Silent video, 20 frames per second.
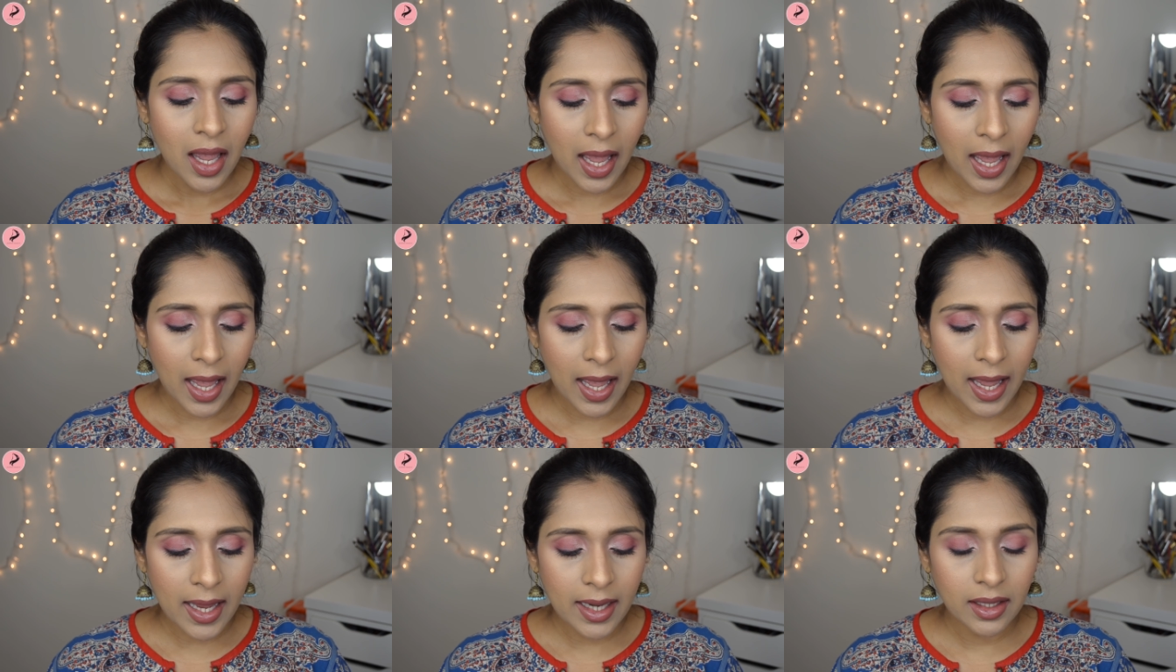
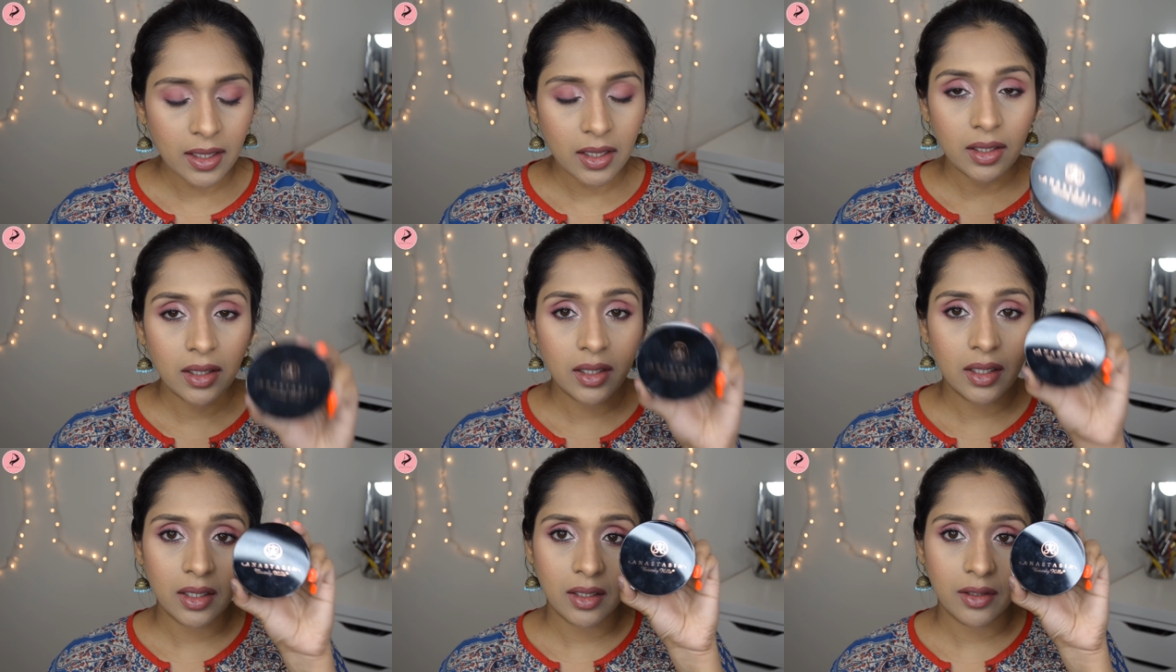and
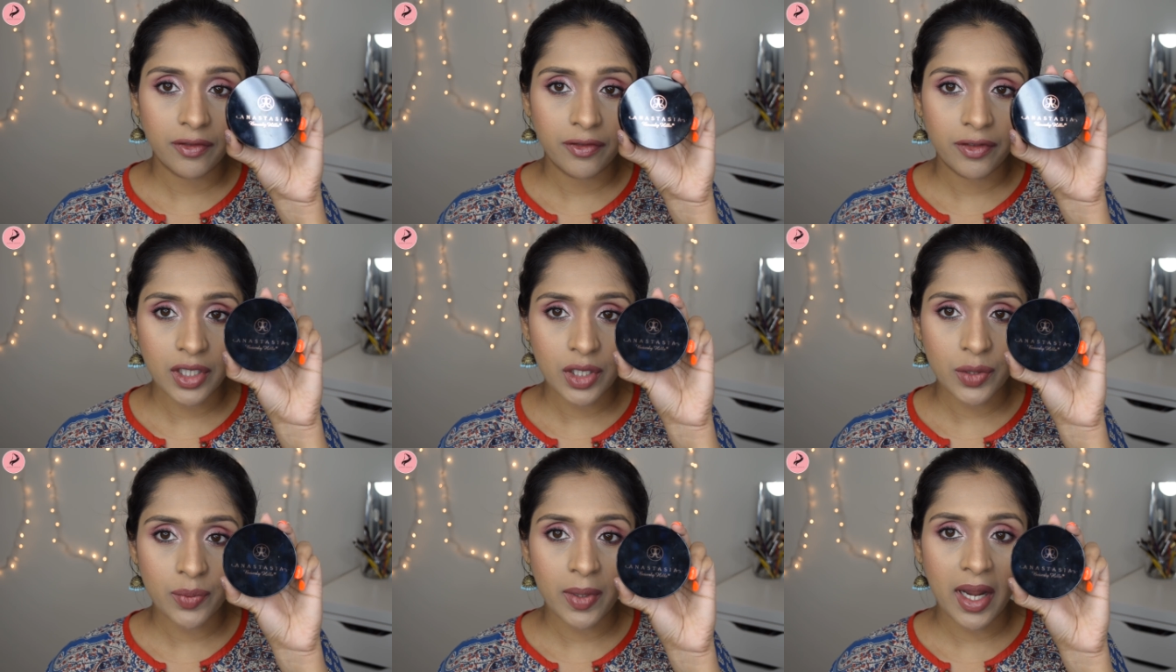the
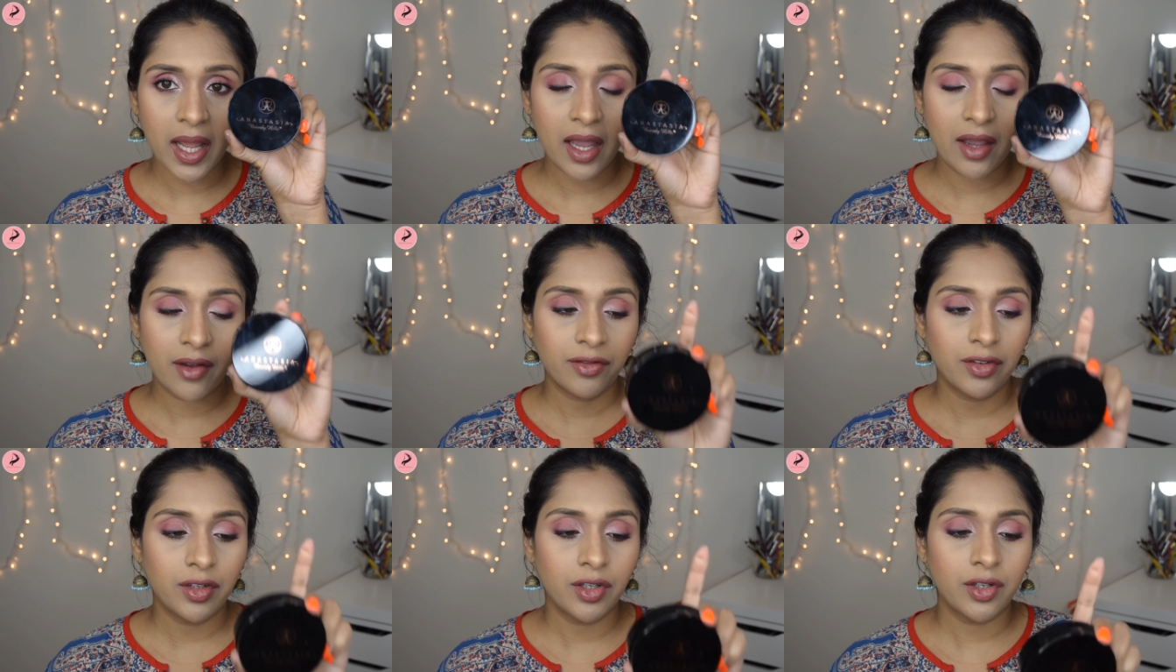first one I
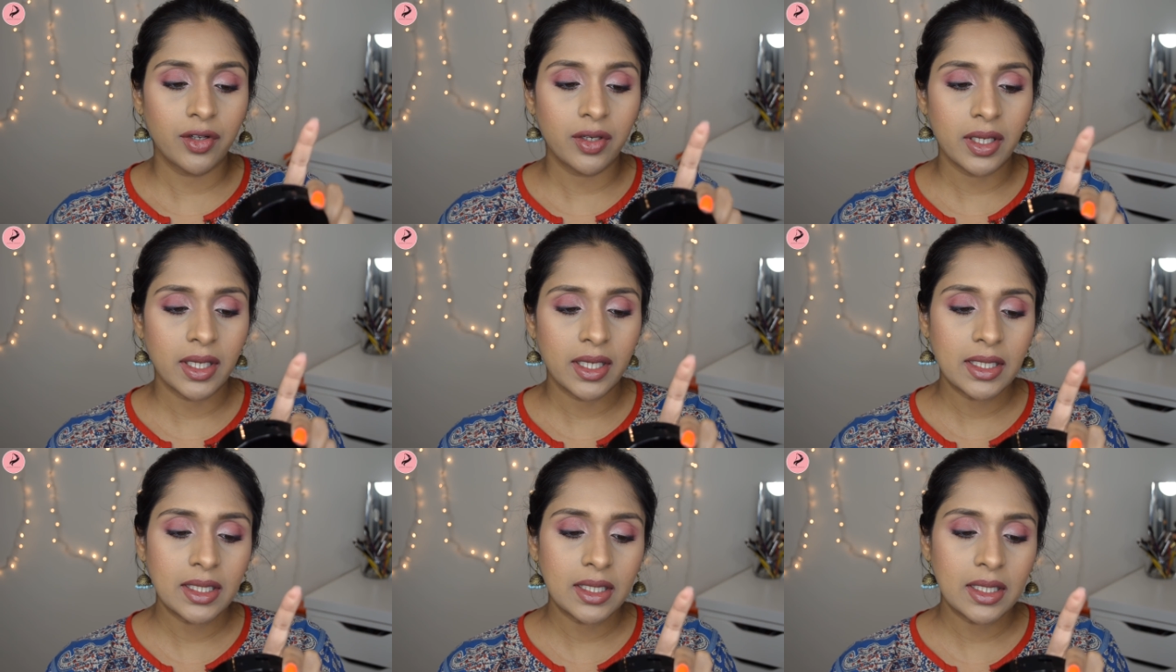have here
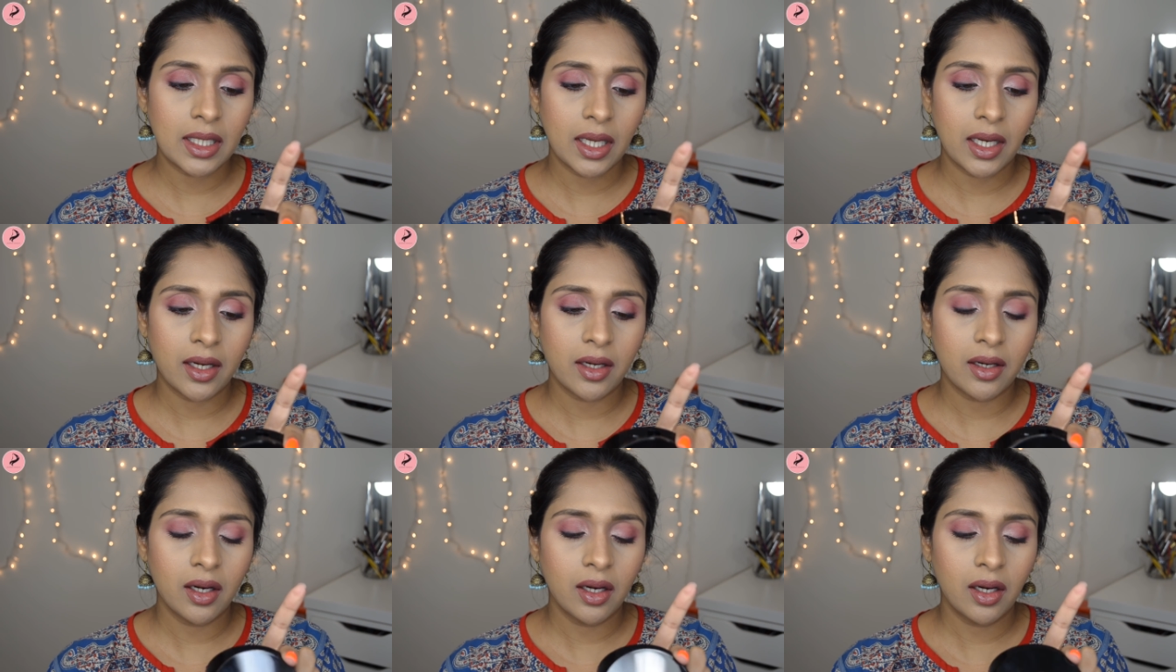is
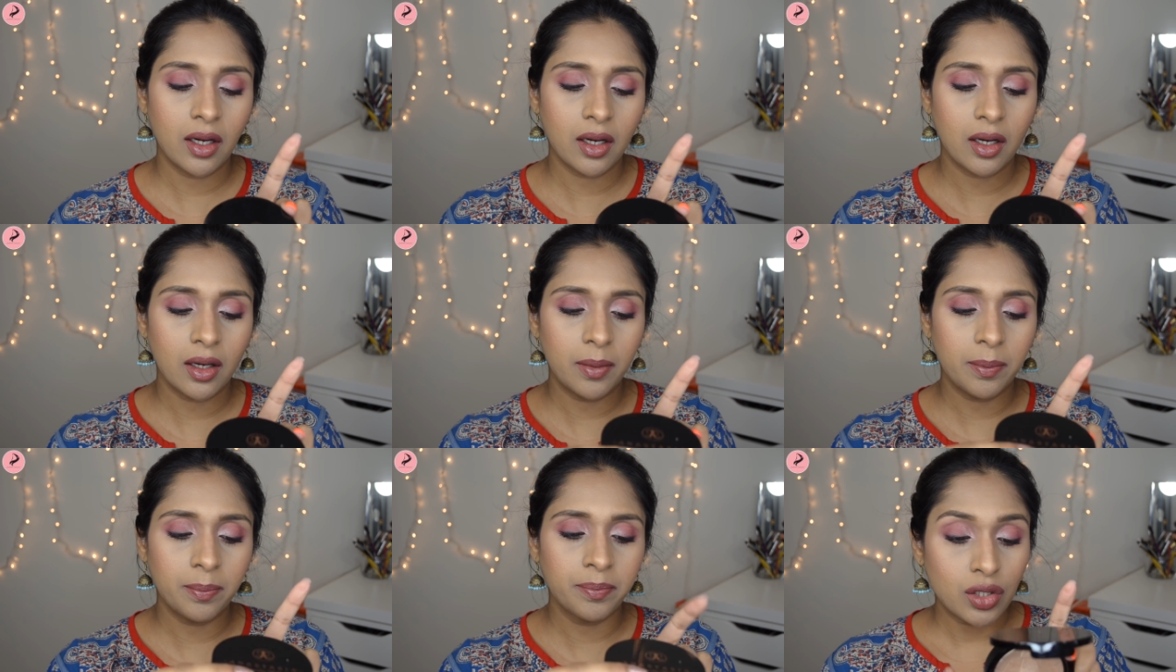their
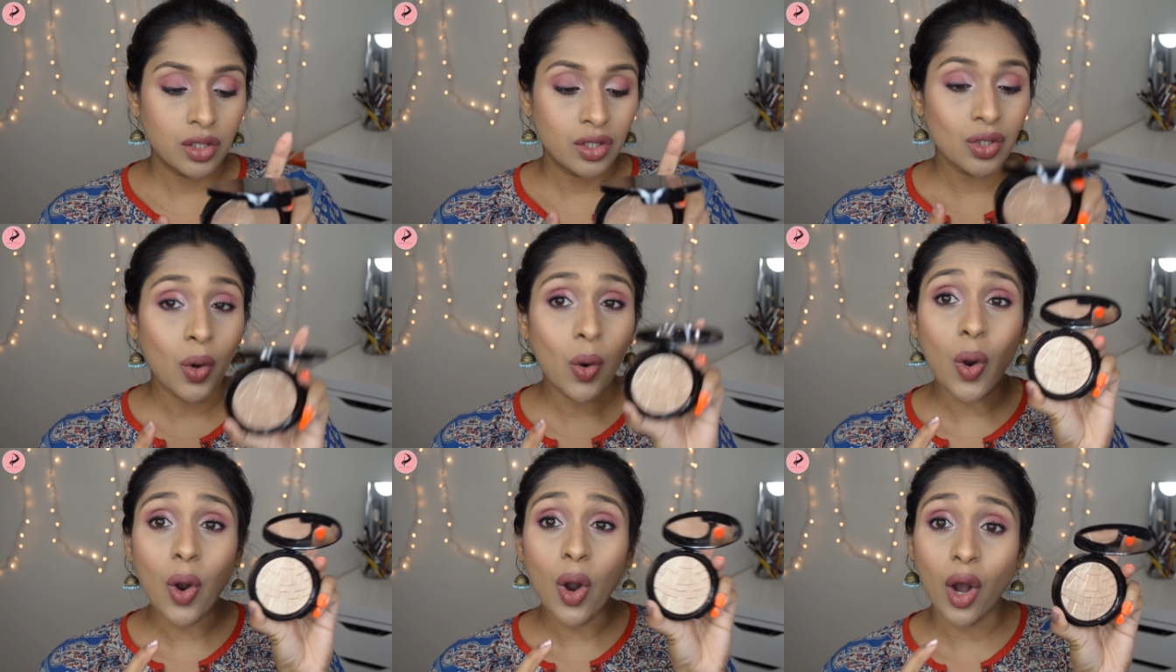
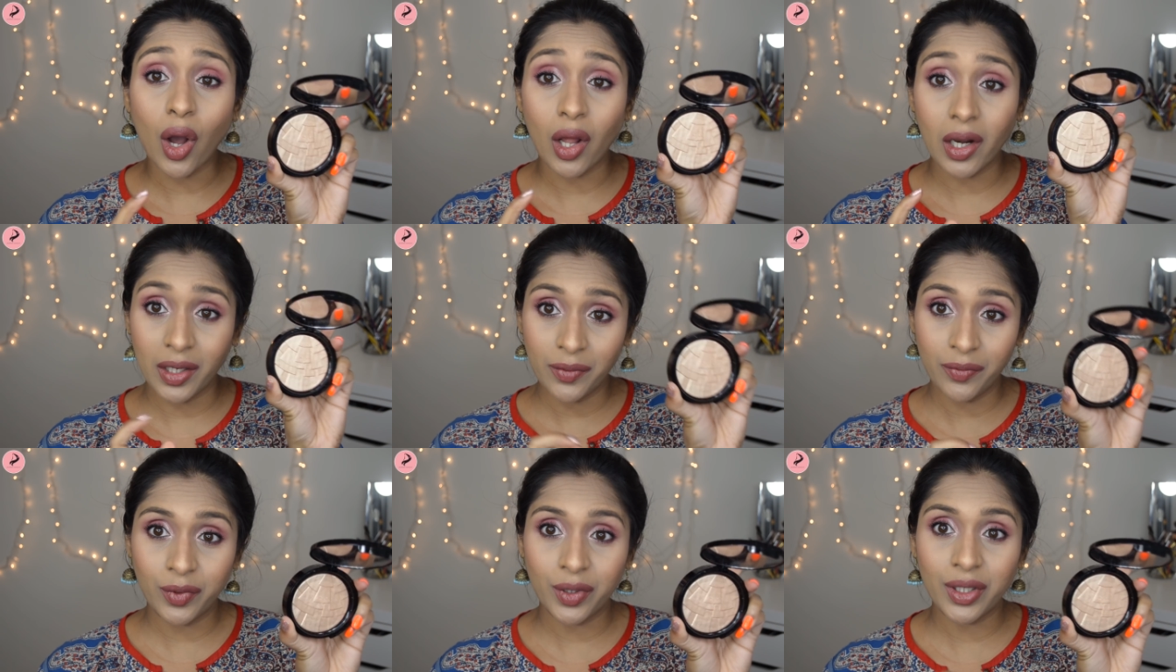So
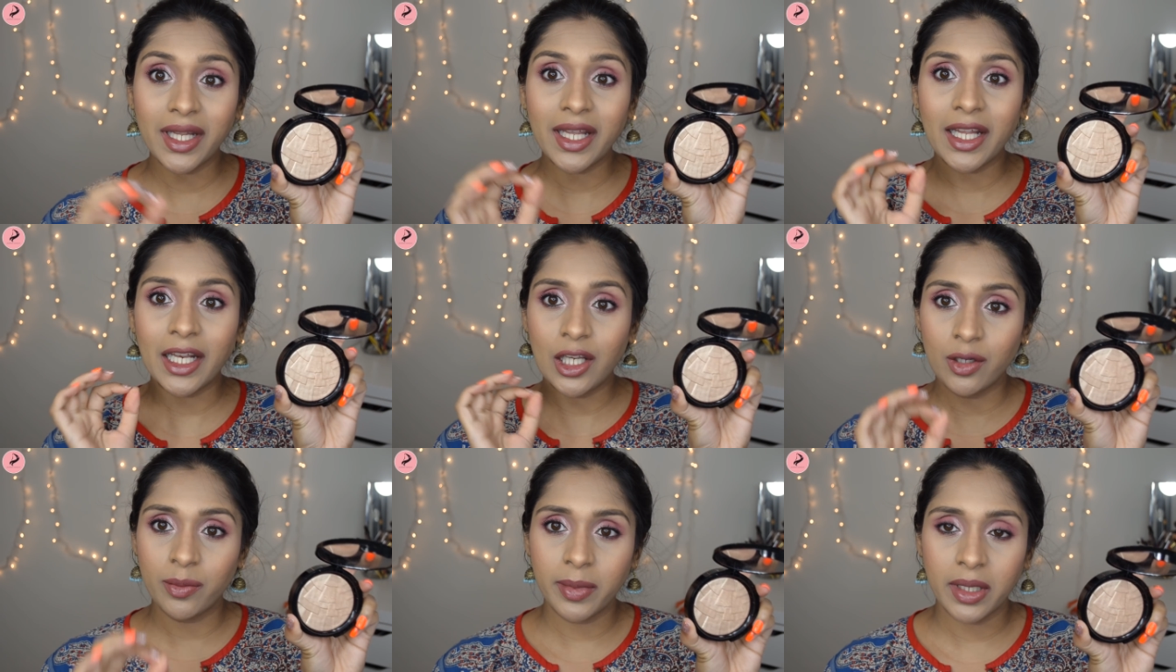Hollywood
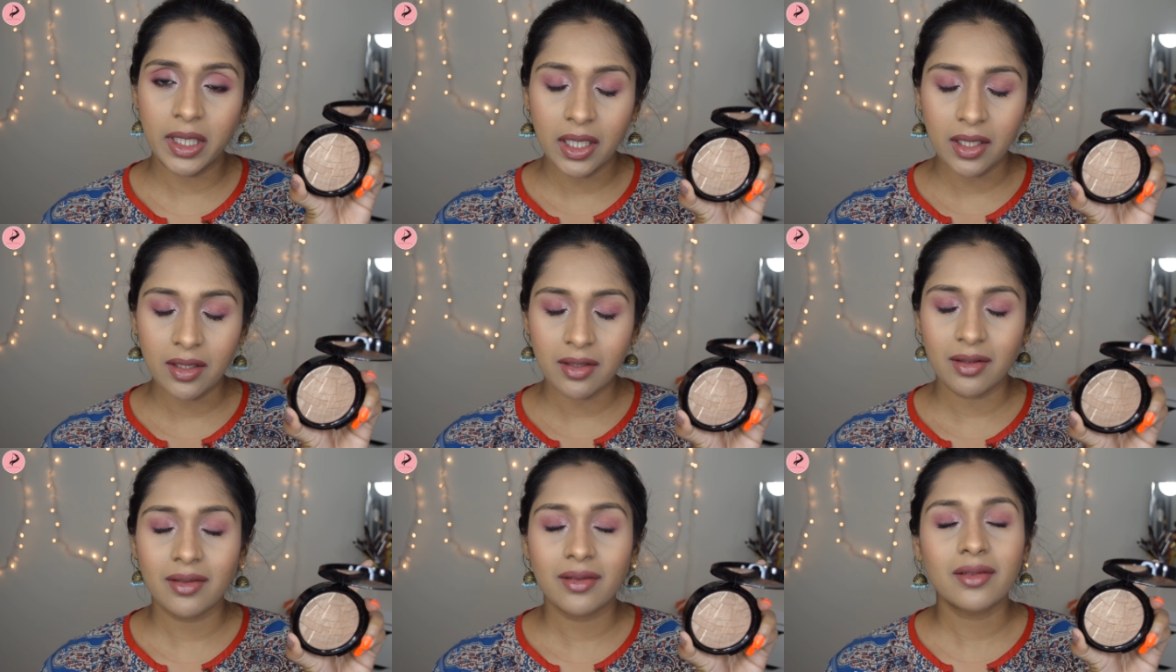
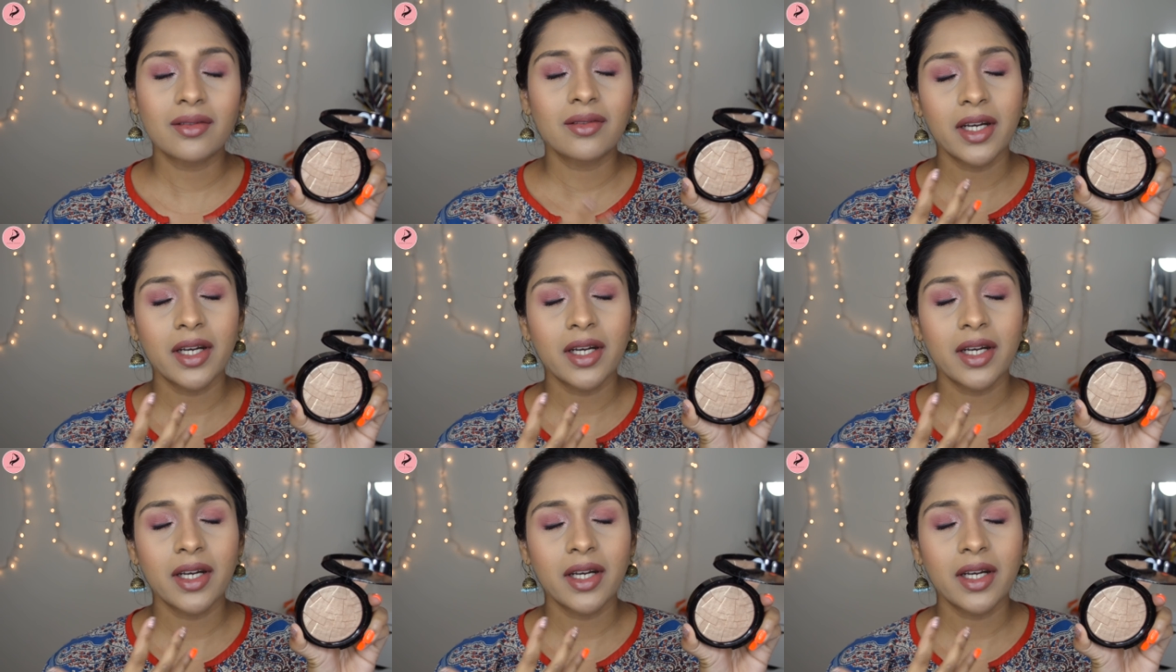Illuminator.